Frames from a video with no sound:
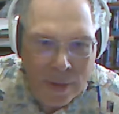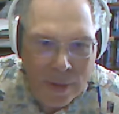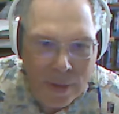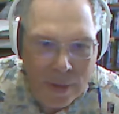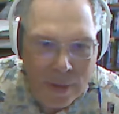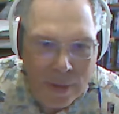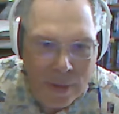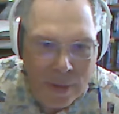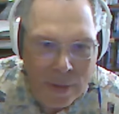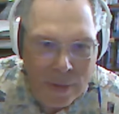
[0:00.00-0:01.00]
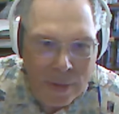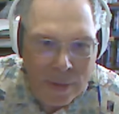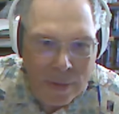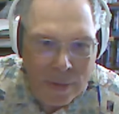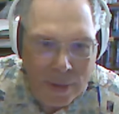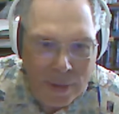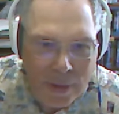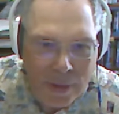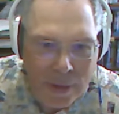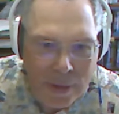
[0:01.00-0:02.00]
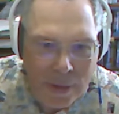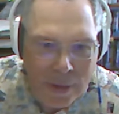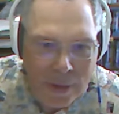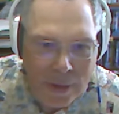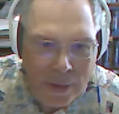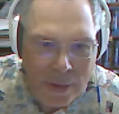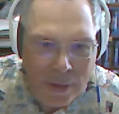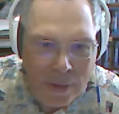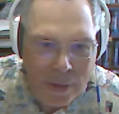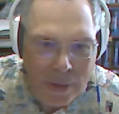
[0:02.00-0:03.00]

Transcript: [no speech]